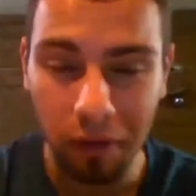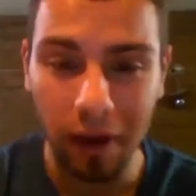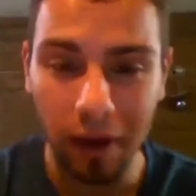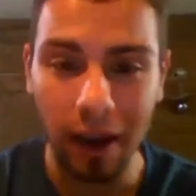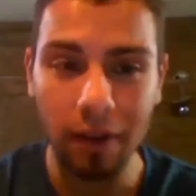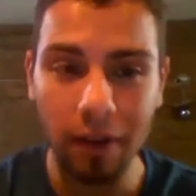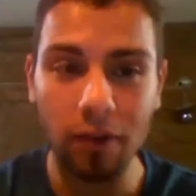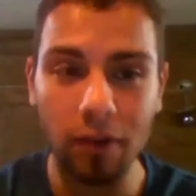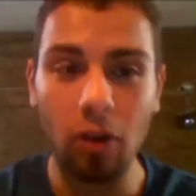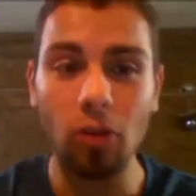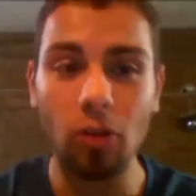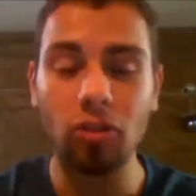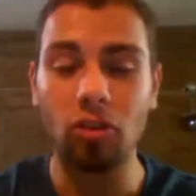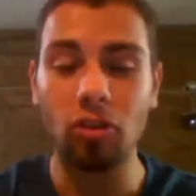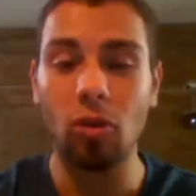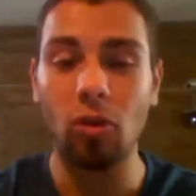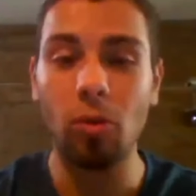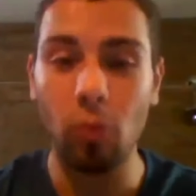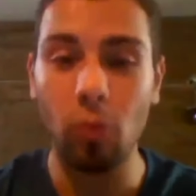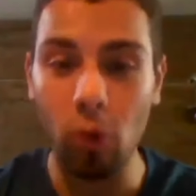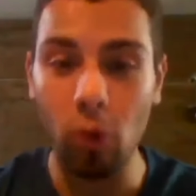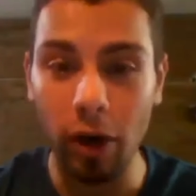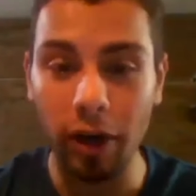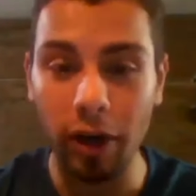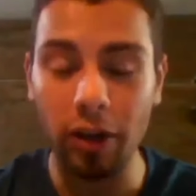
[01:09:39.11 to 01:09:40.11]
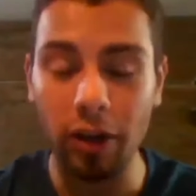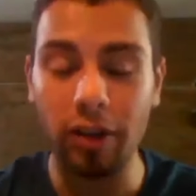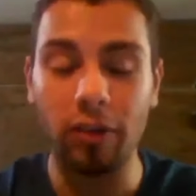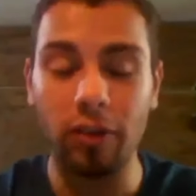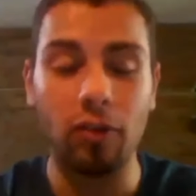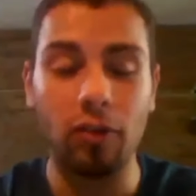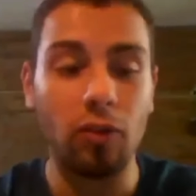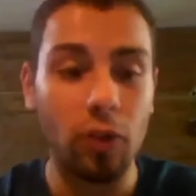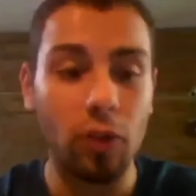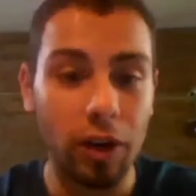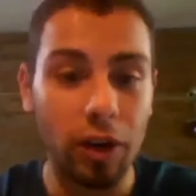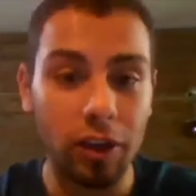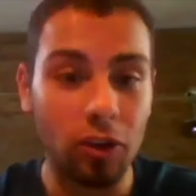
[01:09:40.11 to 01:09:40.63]
I've also worked
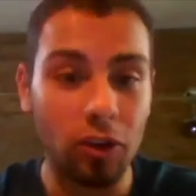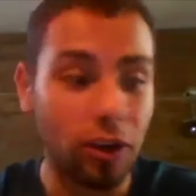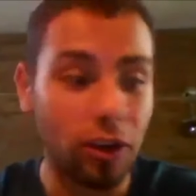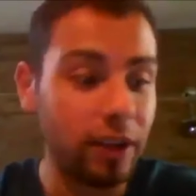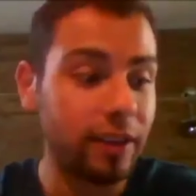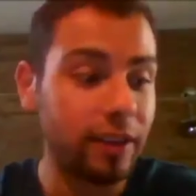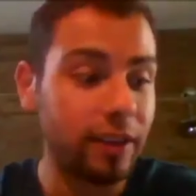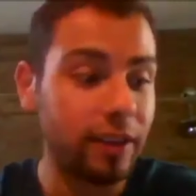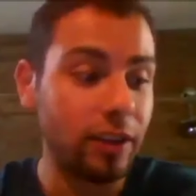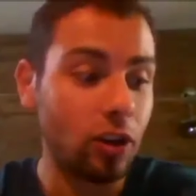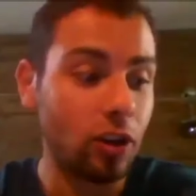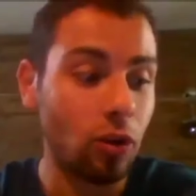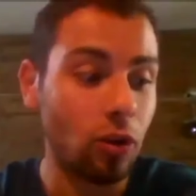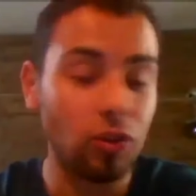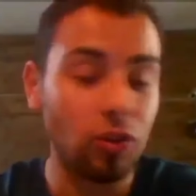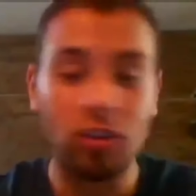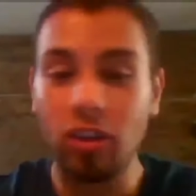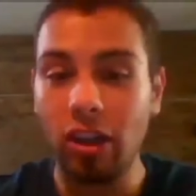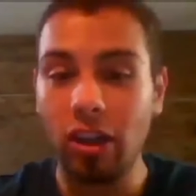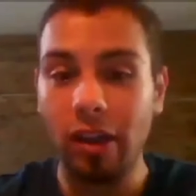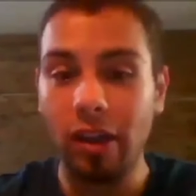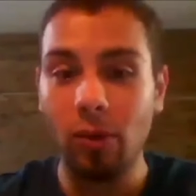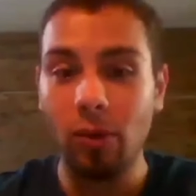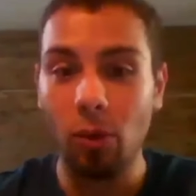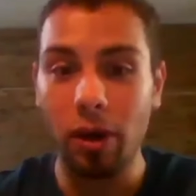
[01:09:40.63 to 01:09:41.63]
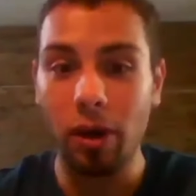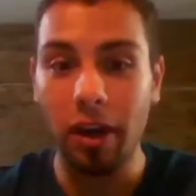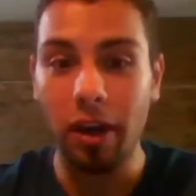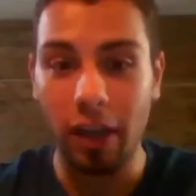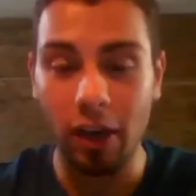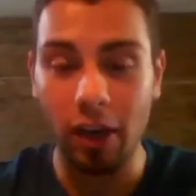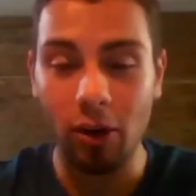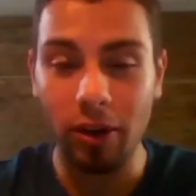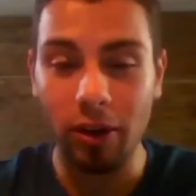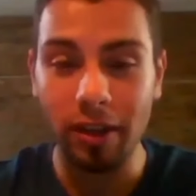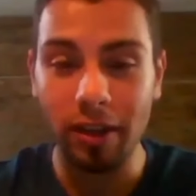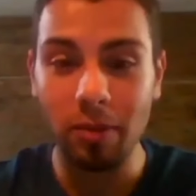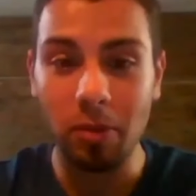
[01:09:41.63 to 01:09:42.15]
worked on it and constantly
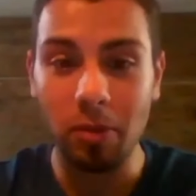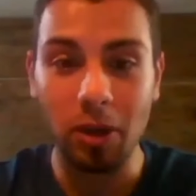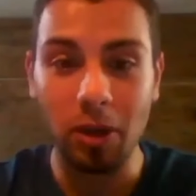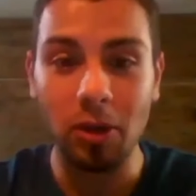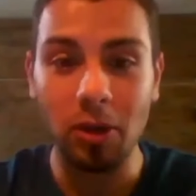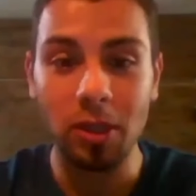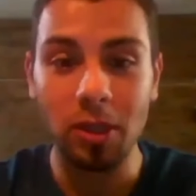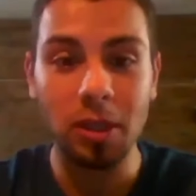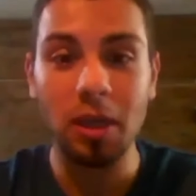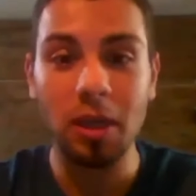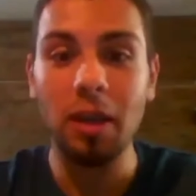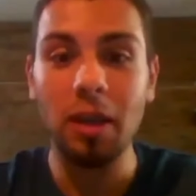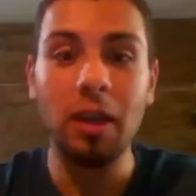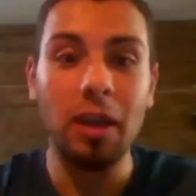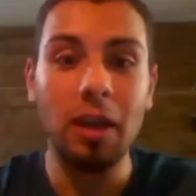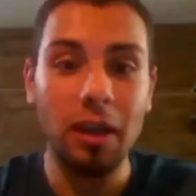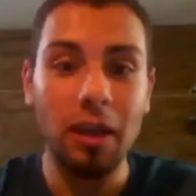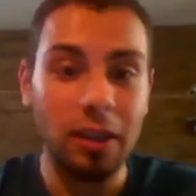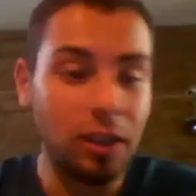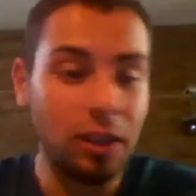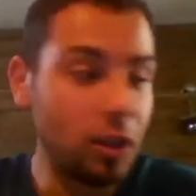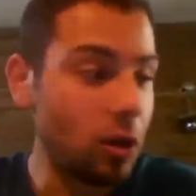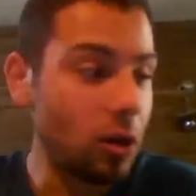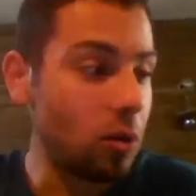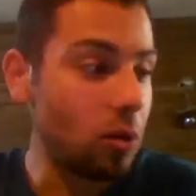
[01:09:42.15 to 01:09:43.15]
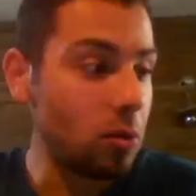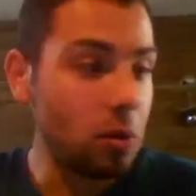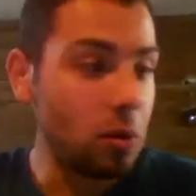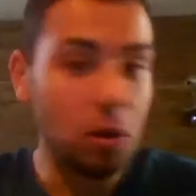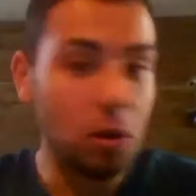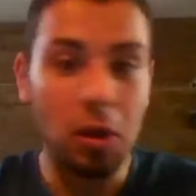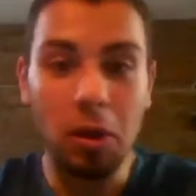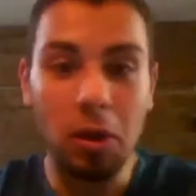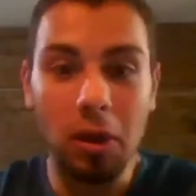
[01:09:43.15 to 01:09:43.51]
working on it because you know